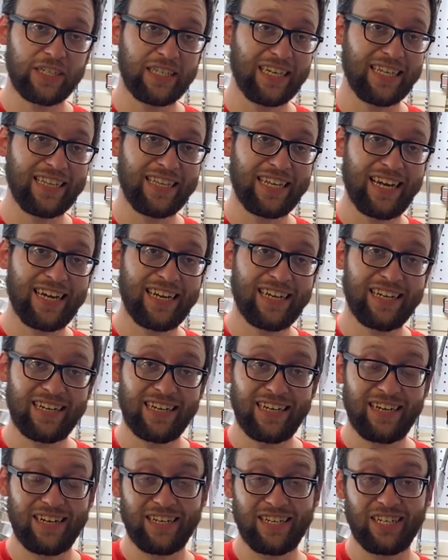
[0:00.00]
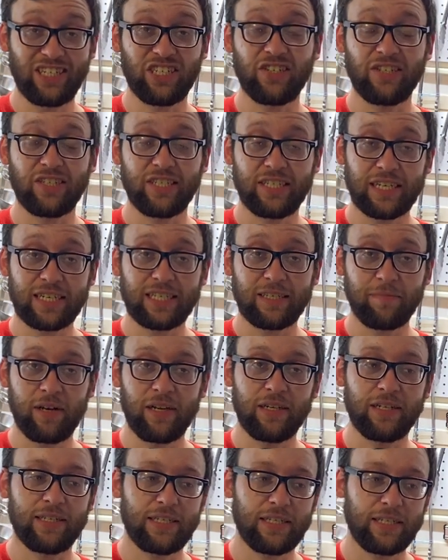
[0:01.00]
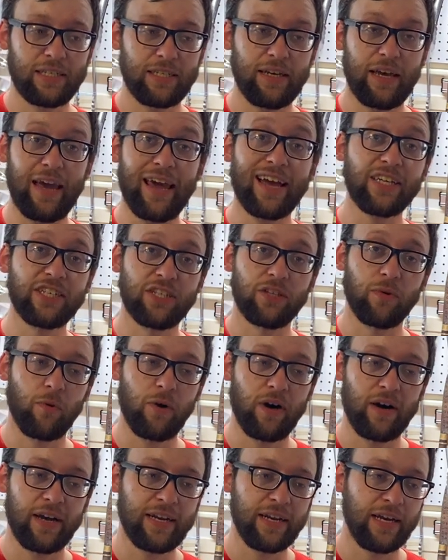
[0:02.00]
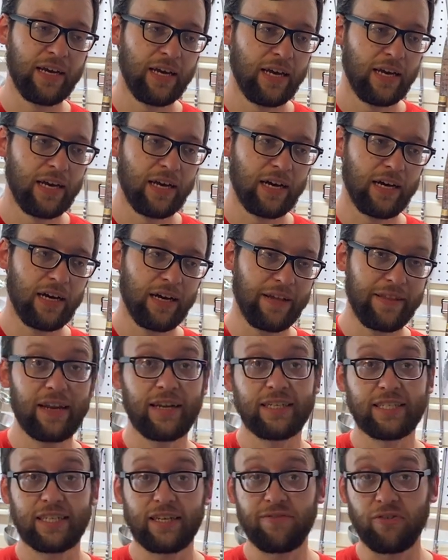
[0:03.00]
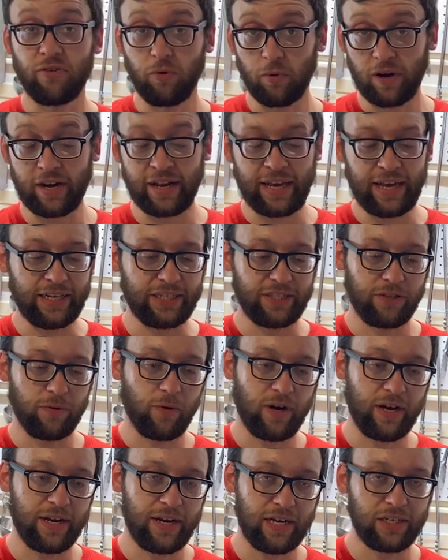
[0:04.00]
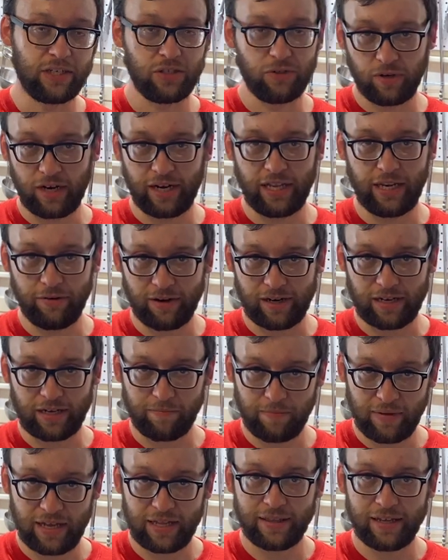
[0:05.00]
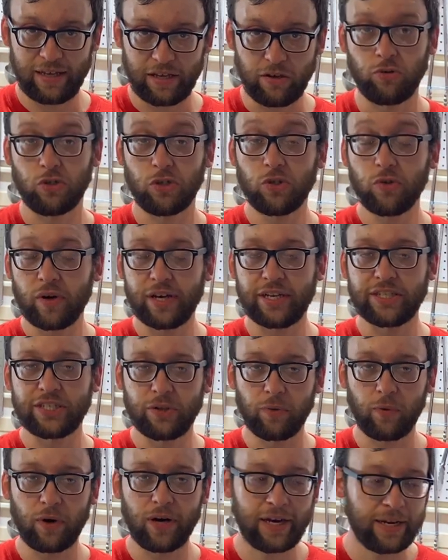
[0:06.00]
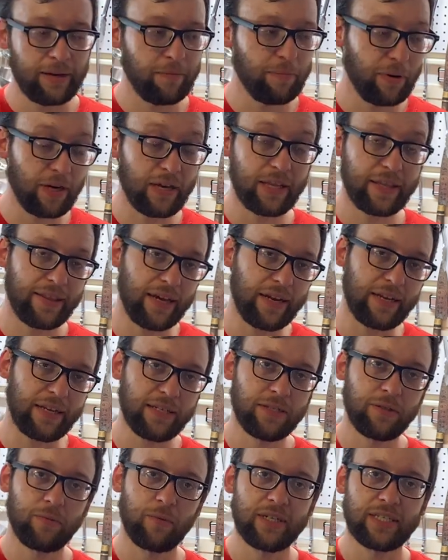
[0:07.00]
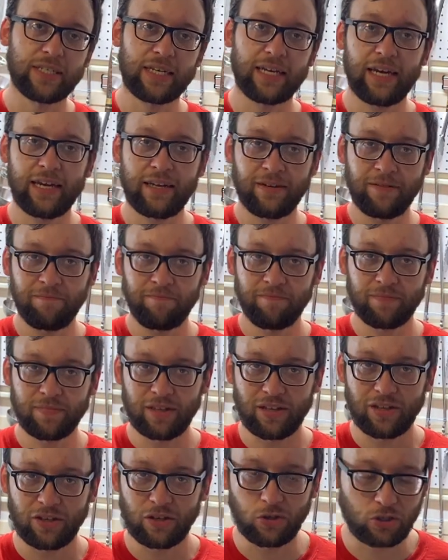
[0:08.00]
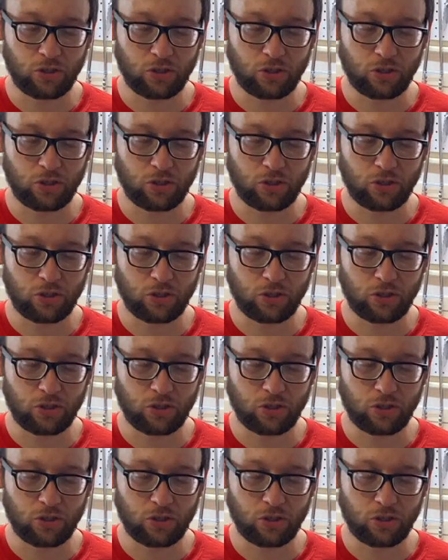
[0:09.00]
and then an additional six months to age the wine. Uh, that is, if you want to age the wine, I do highly recommend that you do age the wine, but that is, once again, your